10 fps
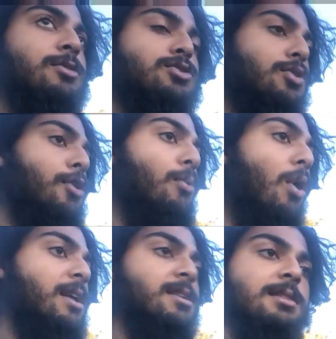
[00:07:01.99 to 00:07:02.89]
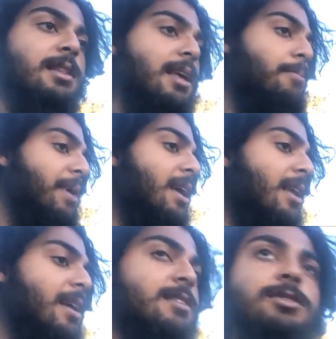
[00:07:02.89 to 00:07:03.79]
and so what is yeah. the
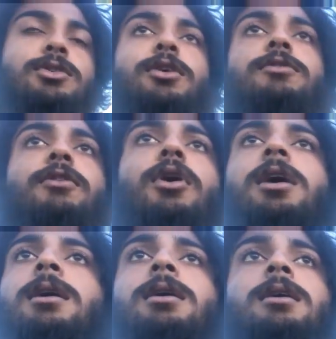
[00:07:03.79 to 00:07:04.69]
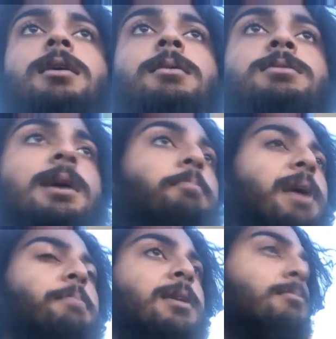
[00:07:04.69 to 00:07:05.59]
beginning is you know hmm. for hmm. some
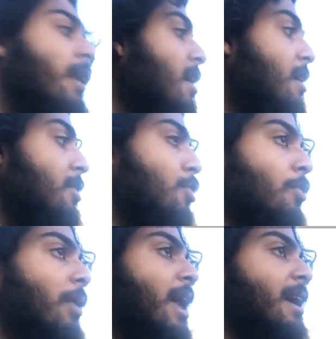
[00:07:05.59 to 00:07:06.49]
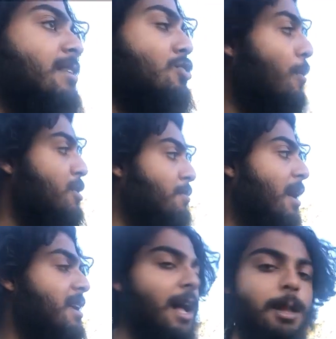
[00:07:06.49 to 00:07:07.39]
people money and you know when i get so much
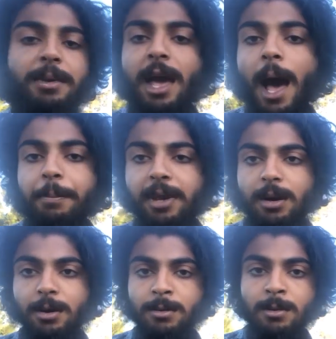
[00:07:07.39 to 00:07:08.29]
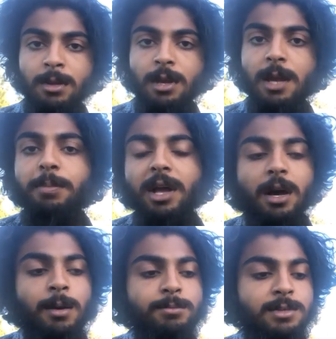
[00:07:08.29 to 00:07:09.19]
money i'll be happier it
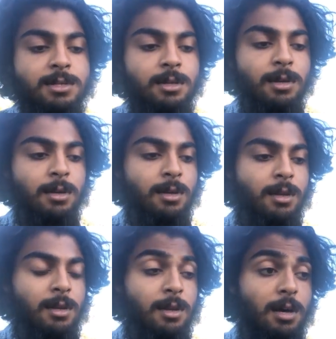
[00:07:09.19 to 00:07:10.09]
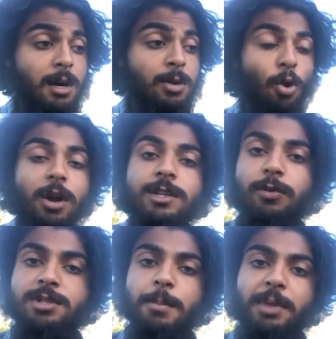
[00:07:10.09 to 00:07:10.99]
becomes uh, knowledge
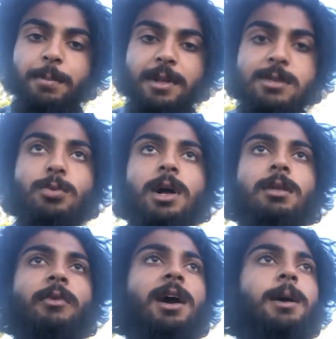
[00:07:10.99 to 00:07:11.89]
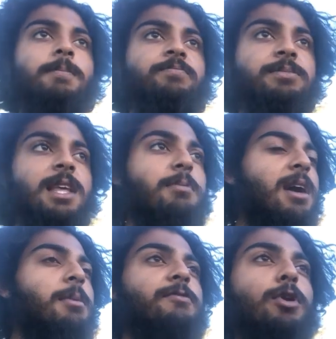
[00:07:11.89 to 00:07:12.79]
for some people as well where yeah. they become a